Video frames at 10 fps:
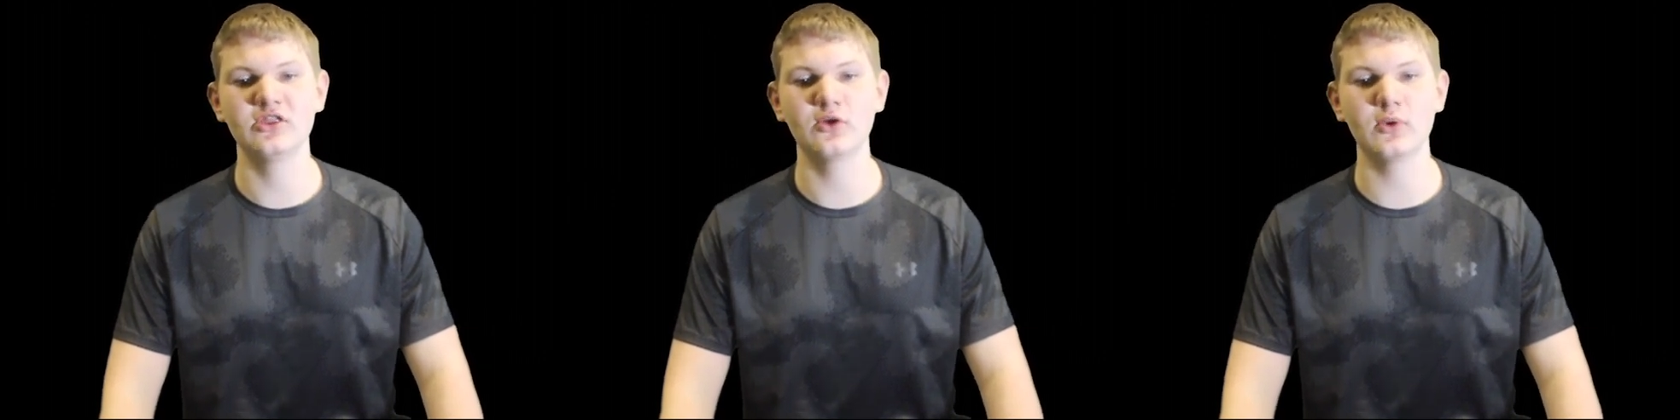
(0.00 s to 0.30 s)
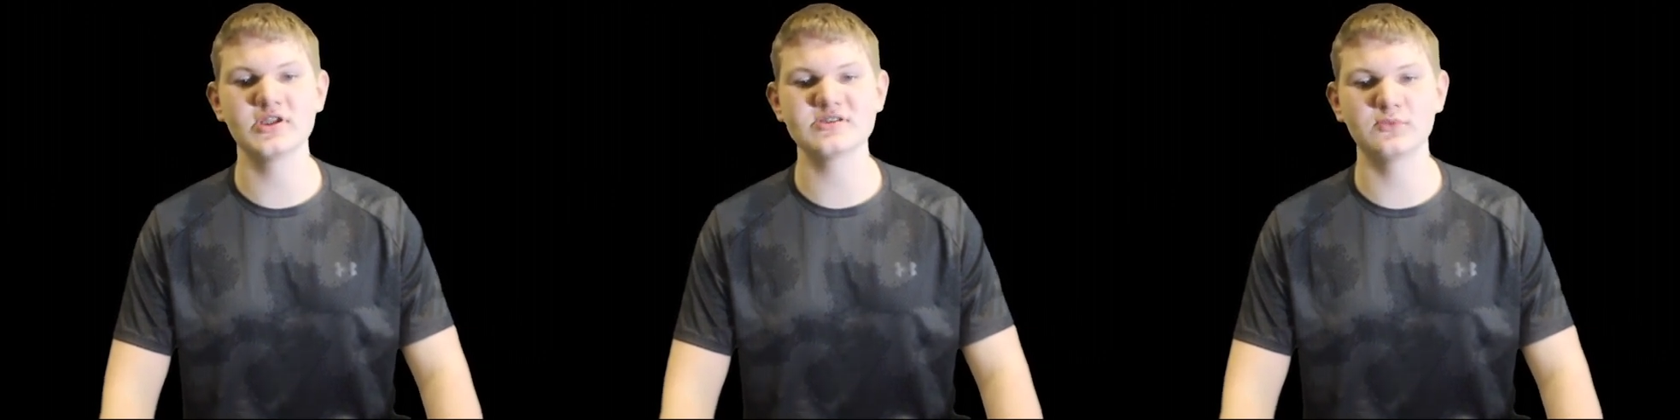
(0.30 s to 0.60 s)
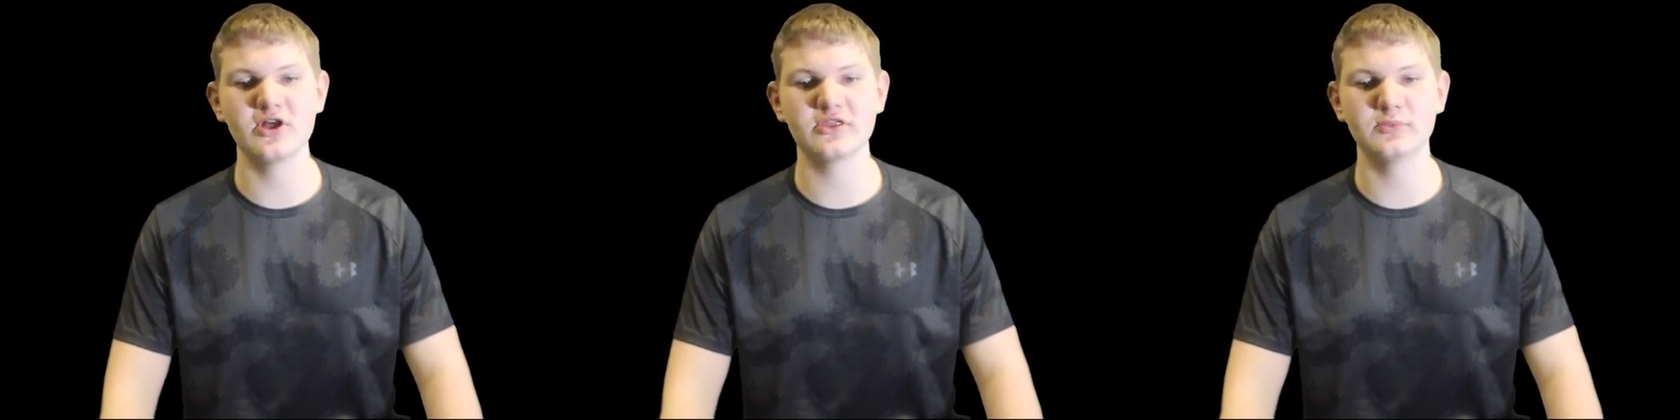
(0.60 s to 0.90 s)
The once a
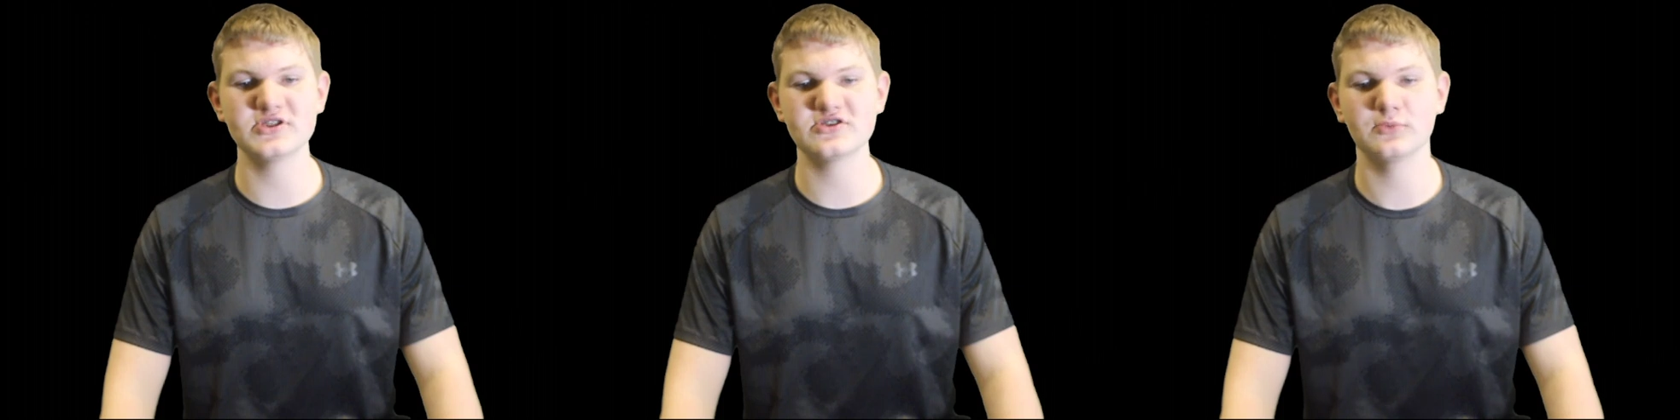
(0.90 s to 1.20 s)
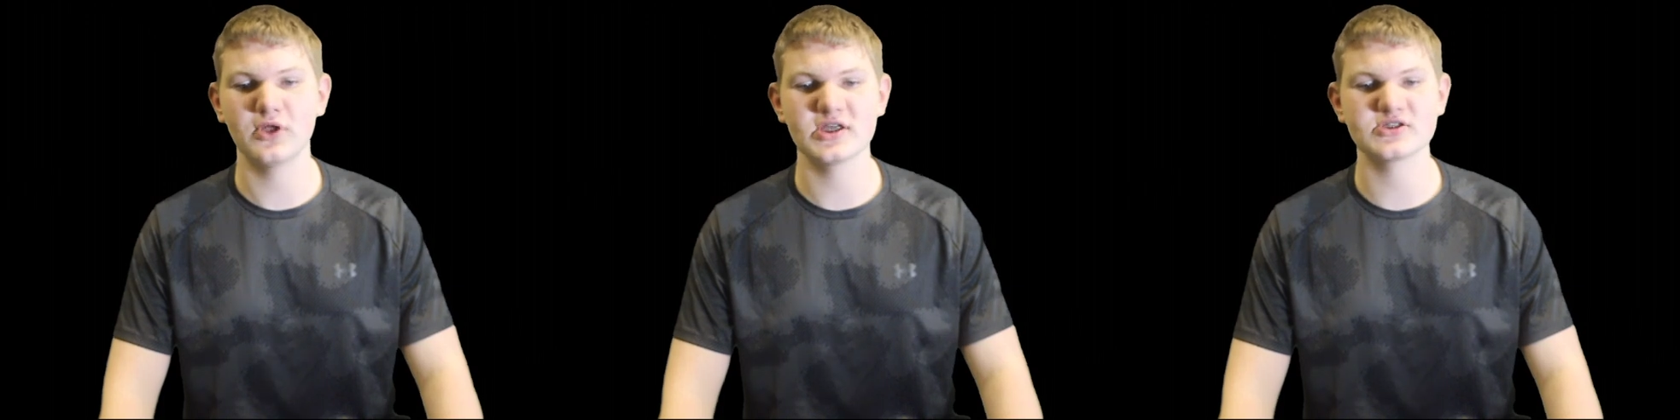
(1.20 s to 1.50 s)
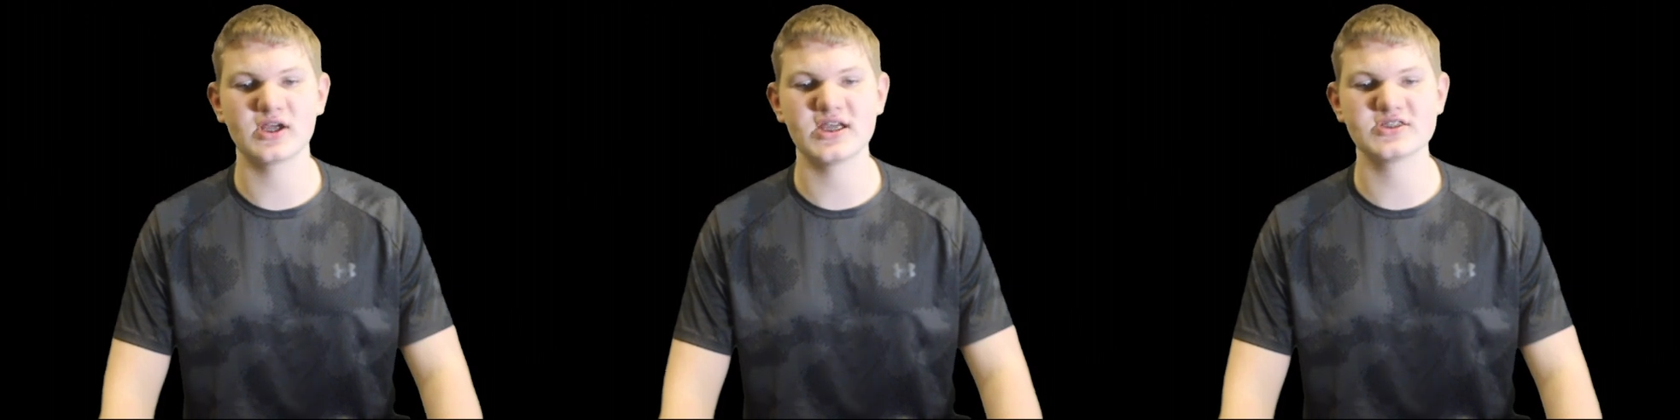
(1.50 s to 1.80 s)
month Mr.
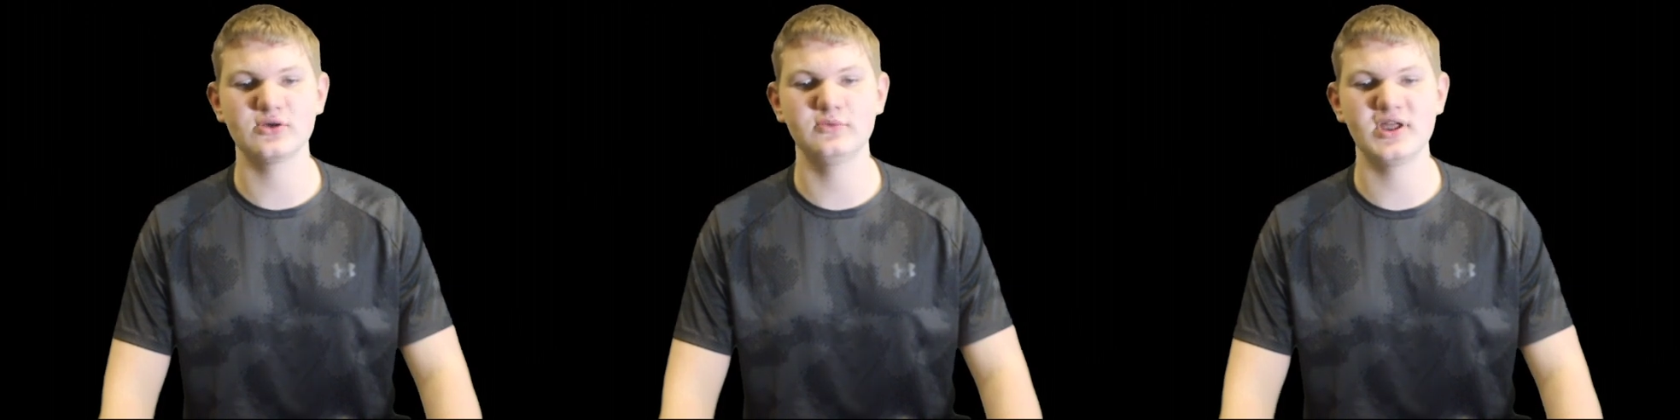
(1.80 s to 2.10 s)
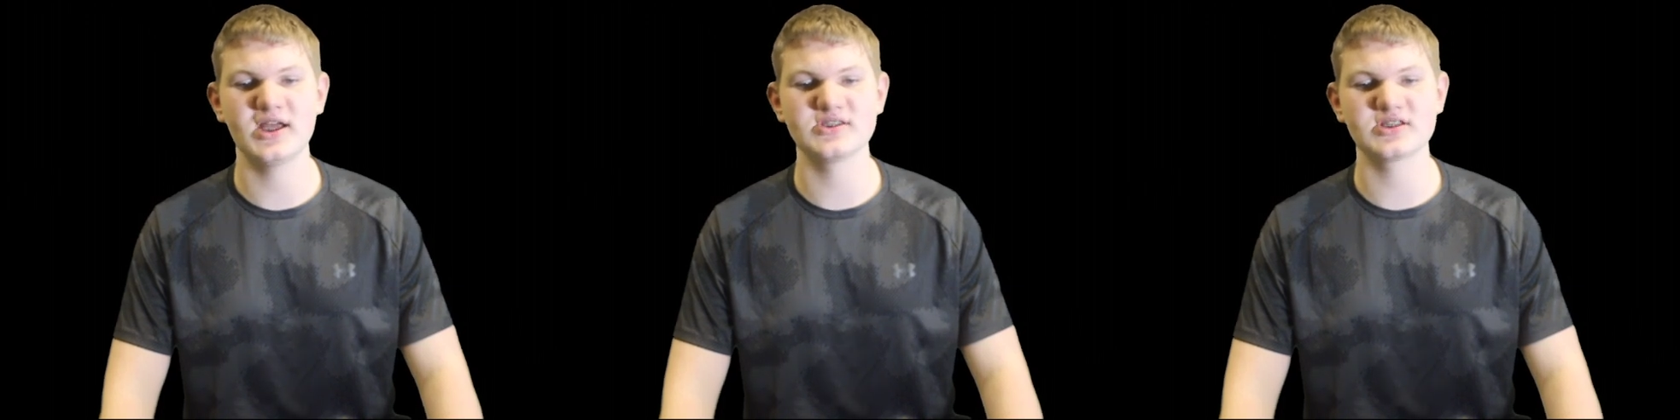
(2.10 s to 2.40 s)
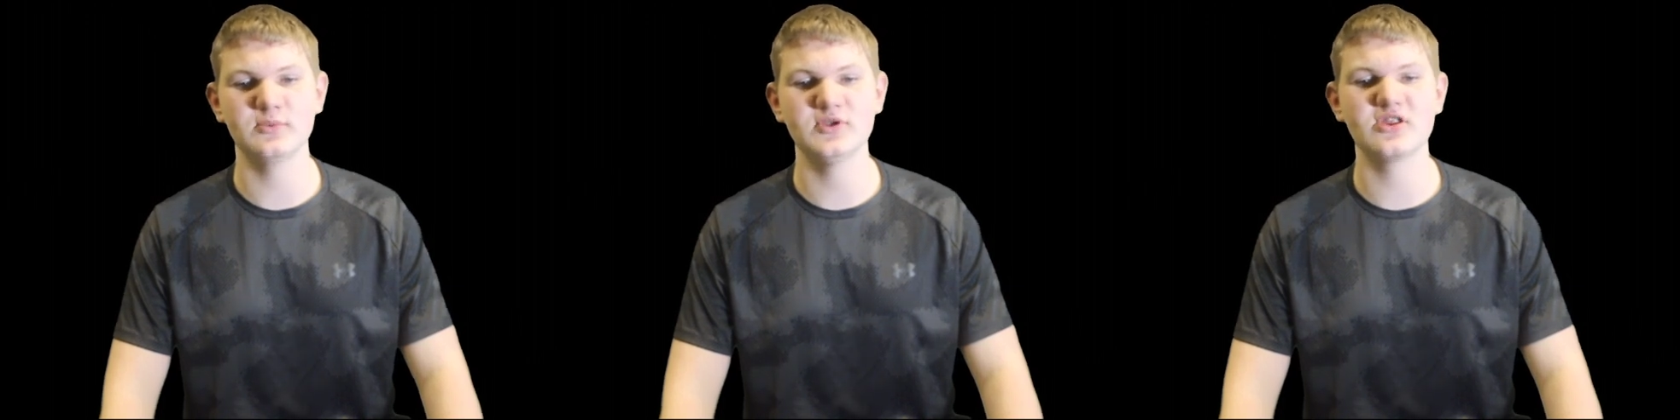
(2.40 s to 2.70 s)
Blosser Ice Cream Day is coming